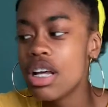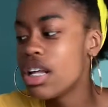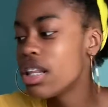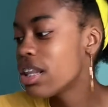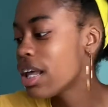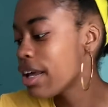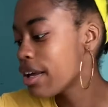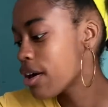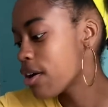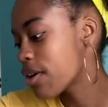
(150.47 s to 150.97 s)

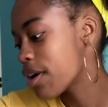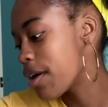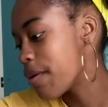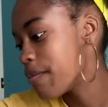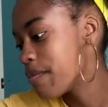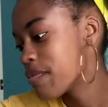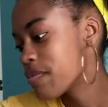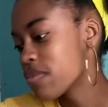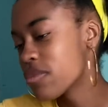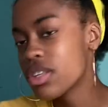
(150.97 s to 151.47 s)
Like, okay.
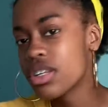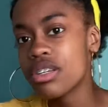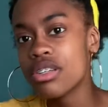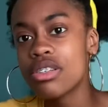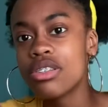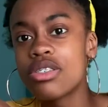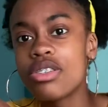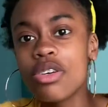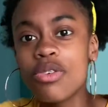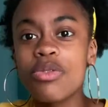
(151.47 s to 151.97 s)

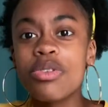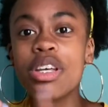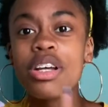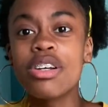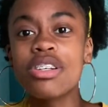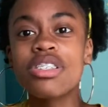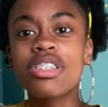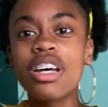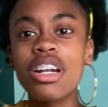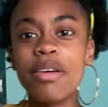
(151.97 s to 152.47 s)
So
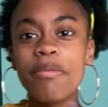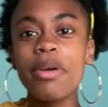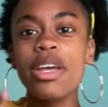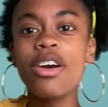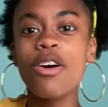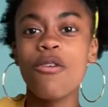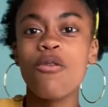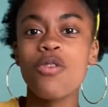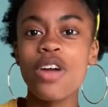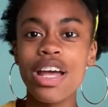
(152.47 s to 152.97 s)
there's gonna be
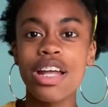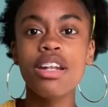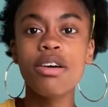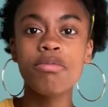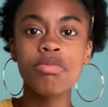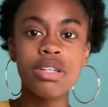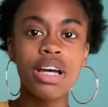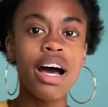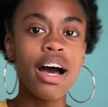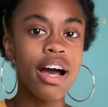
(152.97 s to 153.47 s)
a
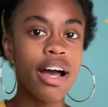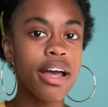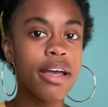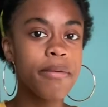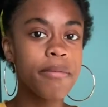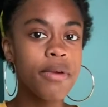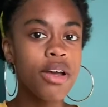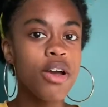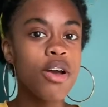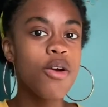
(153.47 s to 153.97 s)
random
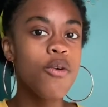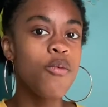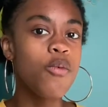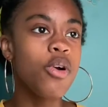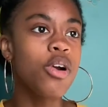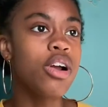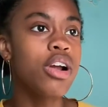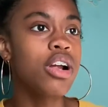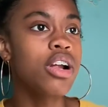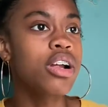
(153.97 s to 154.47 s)
time
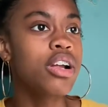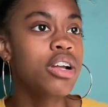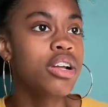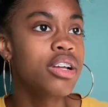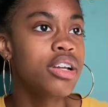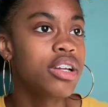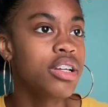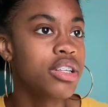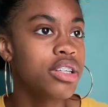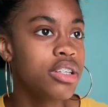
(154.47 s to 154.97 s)
where
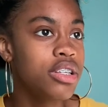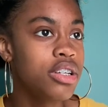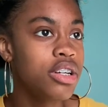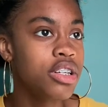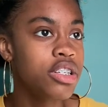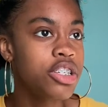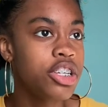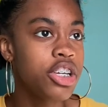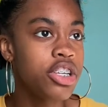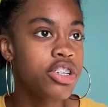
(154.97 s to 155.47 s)
your
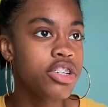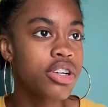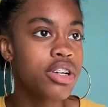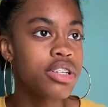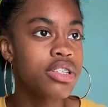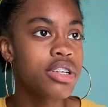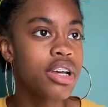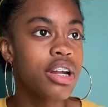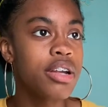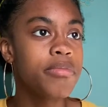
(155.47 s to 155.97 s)
teacher
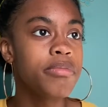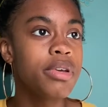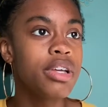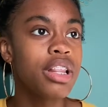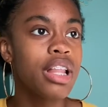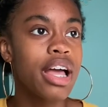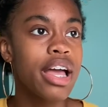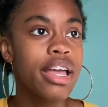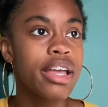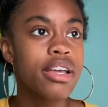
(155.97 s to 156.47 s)
is gonna be
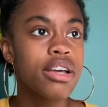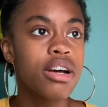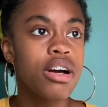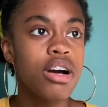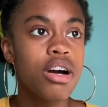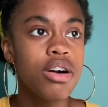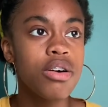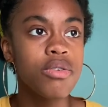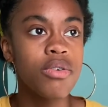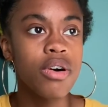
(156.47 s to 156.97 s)
like,
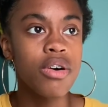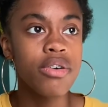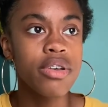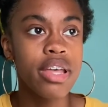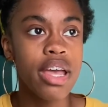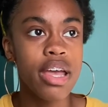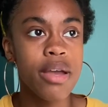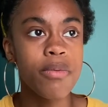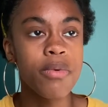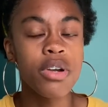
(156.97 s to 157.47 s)
oh,
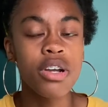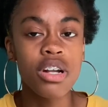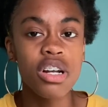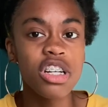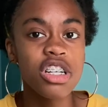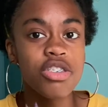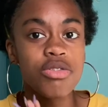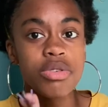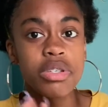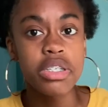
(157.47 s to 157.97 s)
okay, we're
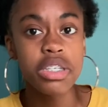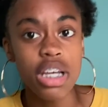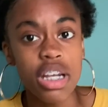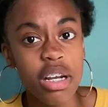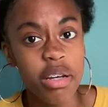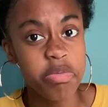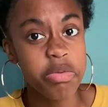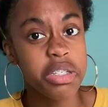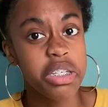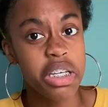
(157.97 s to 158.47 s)
gonna do
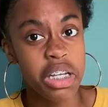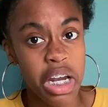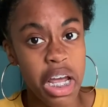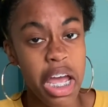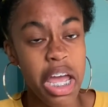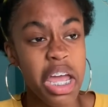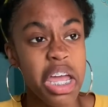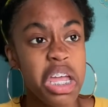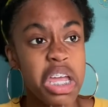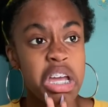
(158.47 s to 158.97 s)
sit-ups
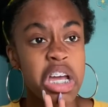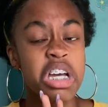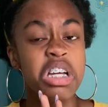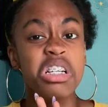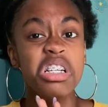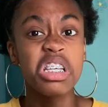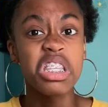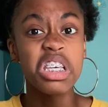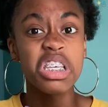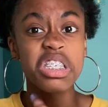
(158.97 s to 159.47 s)
today.
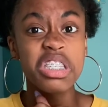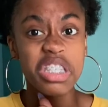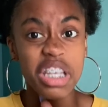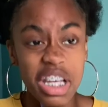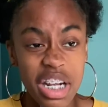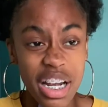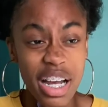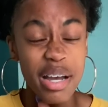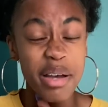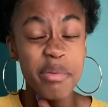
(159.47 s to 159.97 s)
Do the
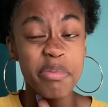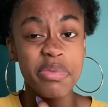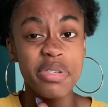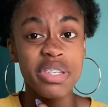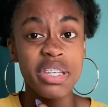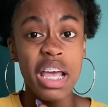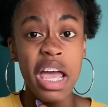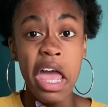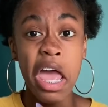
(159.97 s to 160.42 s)
sit-ups